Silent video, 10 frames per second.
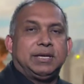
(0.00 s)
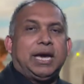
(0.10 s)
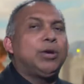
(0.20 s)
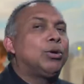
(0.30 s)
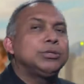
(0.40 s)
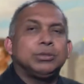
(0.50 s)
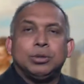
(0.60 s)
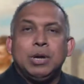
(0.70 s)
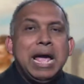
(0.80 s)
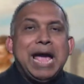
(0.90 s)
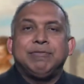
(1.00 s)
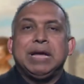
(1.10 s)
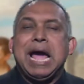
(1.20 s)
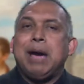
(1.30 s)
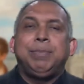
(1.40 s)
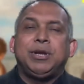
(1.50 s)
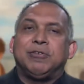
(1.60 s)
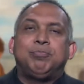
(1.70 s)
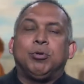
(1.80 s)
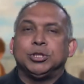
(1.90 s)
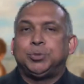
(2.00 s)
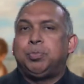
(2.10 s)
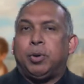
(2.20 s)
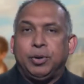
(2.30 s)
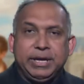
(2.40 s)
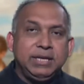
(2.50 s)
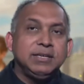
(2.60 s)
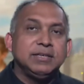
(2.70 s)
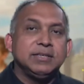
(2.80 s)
I also have the habit of postponing.